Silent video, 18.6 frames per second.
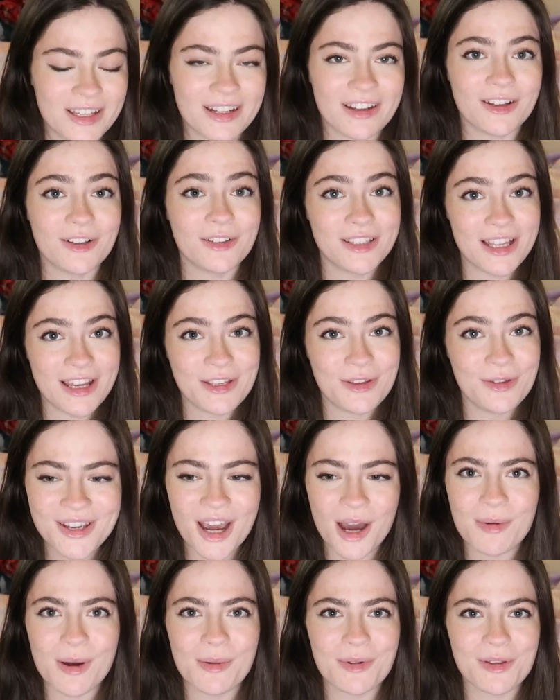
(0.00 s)
and I'll let you
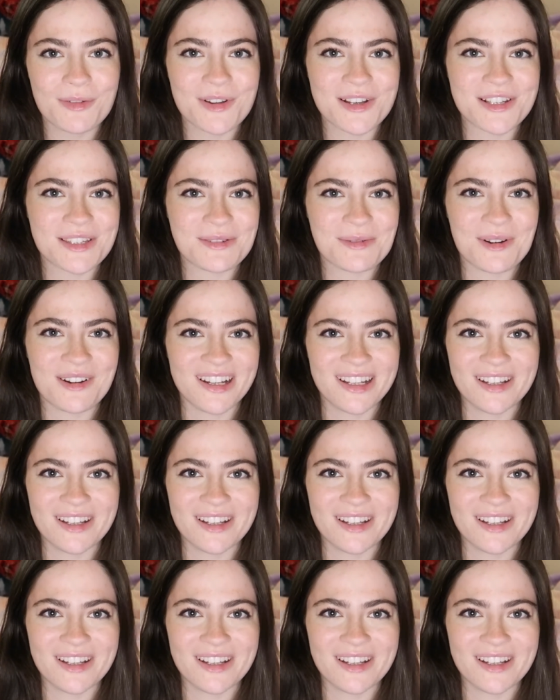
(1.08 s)
come up with reasons why.